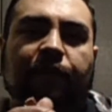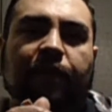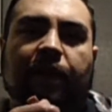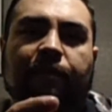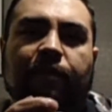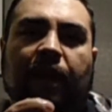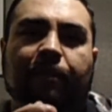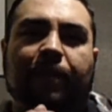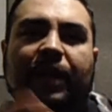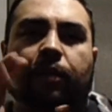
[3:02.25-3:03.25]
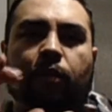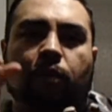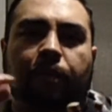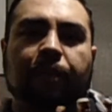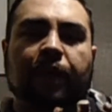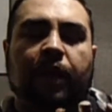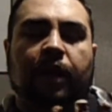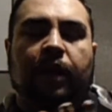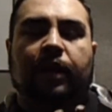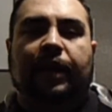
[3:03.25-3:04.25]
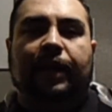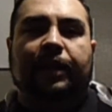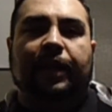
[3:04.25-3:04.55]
They're not bendable like